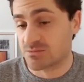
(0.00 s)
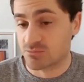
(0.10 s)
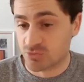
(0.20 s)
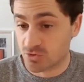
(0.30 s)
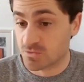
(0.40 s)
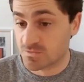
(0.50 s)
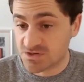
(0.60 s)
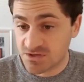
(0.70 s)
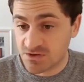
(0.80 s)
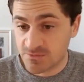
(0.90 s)

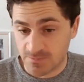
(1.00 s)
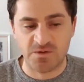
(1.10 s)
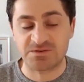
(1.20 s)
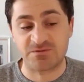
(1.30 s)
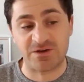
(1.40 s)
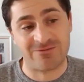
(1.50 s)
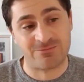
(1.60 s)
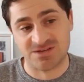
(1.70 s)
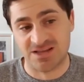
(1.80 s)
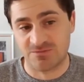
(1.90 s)
improved.
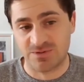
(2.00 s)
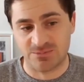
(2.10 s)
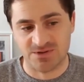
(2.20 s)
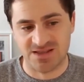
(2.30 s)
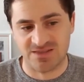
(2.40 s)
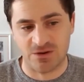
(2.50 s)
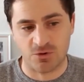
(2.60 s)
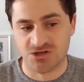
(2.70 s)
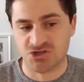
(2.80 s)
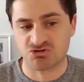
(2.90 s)
55% of people said they
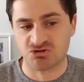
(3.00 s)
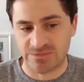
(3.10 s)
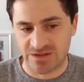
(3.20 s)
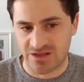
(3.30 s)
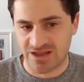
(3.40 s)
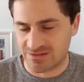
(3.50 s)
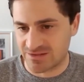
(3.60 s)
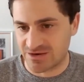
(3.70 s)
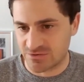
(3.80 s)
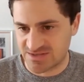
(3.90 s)
were extremely
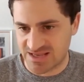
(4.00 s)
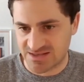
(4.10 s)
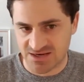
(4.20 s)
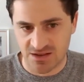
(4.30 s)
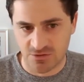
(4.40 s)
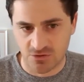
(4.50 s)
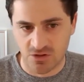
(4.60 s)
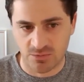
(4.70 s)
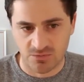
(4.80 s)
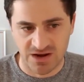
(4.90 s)
likely to attend another
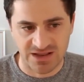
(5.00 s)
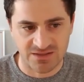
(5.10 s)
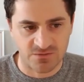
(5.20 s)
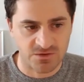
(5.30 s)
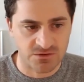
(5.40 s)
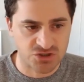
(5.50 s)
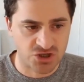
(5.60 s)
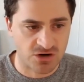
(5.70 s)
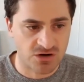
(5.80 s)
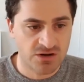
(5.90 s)
Global Ready in the
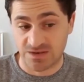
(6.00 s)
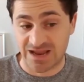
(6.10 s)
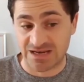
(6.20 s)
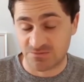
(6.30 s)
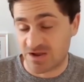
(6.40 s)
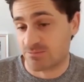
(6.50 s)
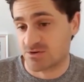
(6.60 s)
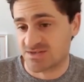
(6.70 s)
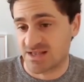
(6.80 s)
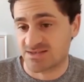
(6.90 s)
future.
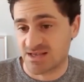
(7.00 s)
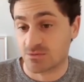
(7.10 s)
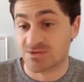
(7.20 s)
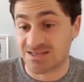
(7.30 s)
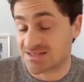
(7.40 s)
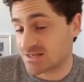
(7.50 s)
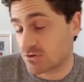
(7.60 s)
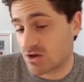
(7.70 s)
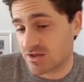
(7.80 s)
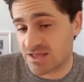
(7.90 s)
95% said it was easy
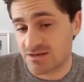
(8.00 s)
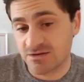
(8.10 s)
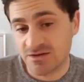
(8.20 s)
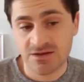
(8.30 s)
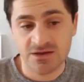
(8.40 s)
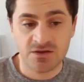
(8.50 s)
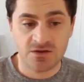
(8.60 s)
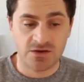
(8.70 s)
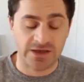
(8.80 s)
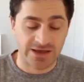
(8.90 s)
to log in.
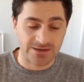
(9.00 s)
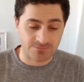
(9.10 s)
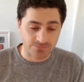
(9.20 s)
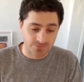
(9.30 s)
Like it, it did,